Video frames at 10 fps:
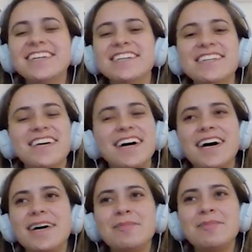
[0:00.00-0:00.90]
Yeah,
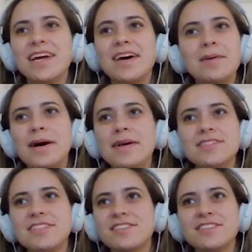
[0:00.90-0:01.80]
I
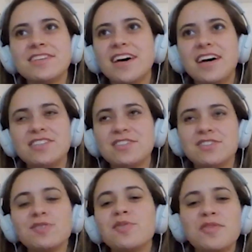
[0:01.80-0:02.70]

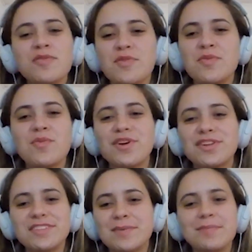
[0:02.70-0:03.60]
just know a few
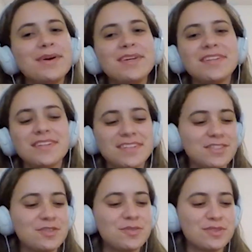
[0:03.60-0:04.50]
words. I'm
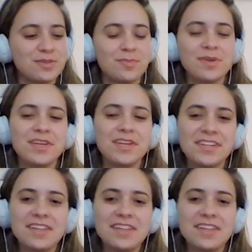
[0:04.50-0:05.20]
doing the beginning